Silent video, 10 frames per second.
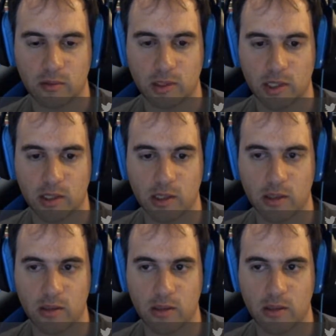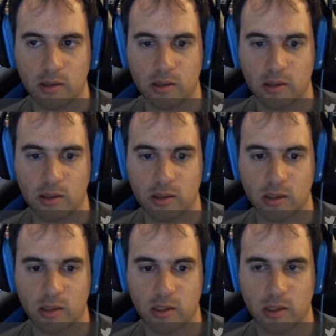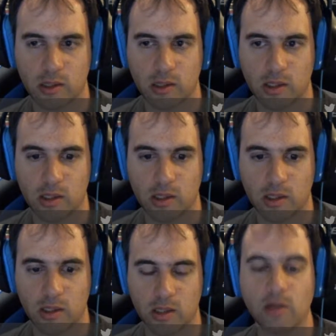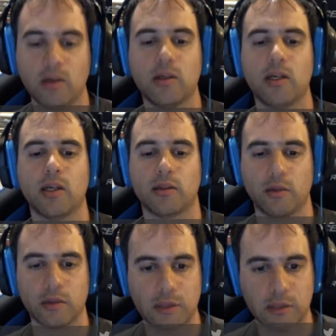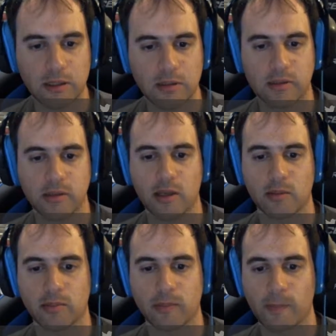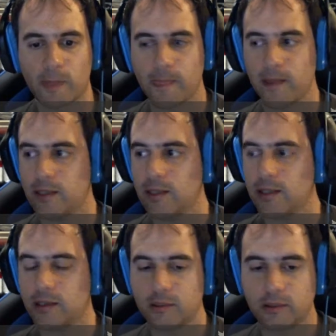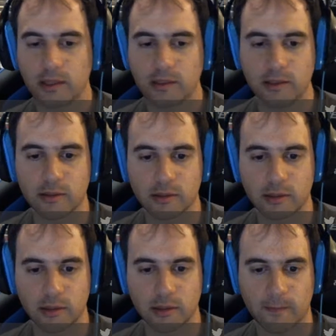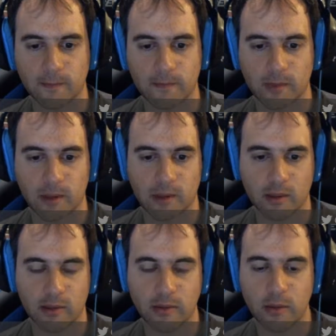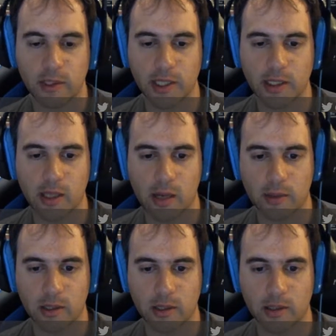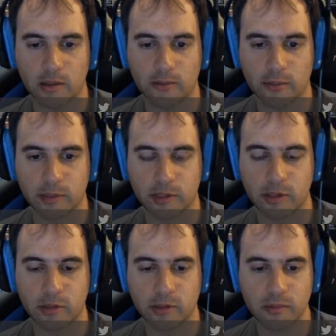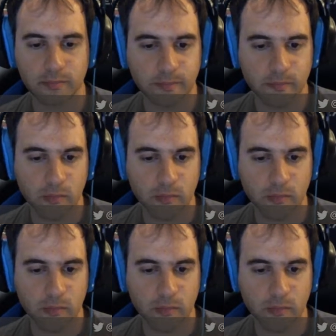Okay, here. Okay, so it stays the same. That's interesting. So again, I have a repetition.